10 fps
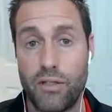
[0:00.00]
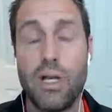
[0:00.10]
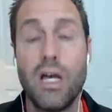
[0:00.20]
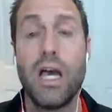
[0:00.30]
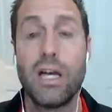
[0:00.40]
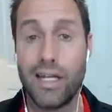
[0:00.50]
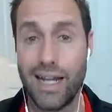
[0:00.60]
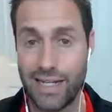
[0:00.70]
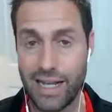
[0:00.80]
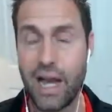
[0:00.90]
Could I
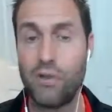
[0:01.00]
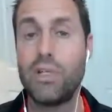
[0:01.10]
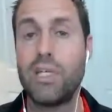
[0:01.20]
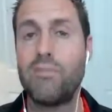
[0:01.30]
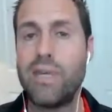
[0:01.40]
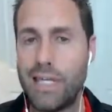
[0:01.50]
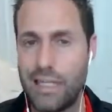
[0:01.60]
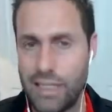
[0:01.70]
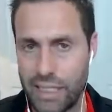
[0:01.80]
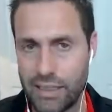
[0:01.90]
not really be
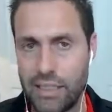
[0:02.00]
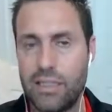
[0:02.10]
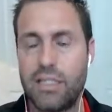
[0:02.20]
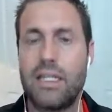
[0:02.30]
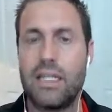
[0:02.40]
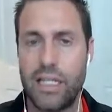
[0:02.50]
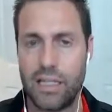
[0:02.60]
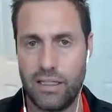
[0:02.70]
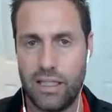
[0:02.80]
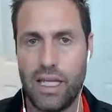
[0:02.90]
addicted to the
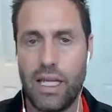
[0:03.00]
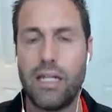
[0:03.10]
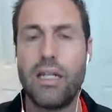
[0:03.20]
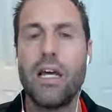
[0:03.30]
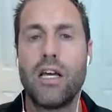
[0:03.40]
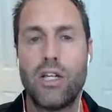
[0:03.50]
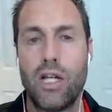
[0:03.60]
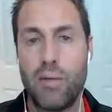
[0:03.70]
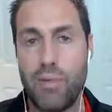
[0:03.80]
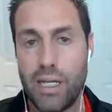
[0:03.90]
nicotine? Could I
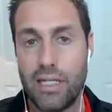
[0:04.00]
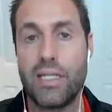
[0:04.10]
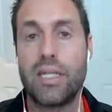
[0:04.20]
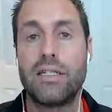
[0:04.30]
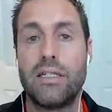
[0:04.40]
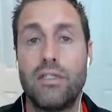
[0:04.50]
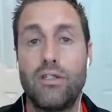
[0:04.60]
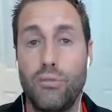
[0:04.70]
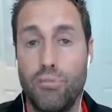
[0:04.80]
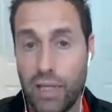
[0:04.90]
be addicted to
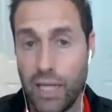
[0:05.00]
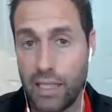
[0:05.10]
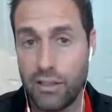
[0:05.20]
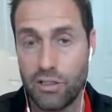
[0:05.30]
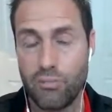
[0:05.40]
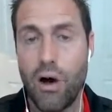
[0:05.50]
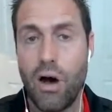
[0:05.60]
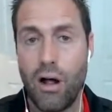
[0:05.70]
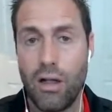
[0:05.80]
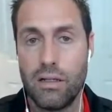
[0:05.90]
playing small
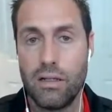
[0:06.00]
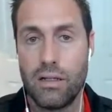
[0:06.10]
and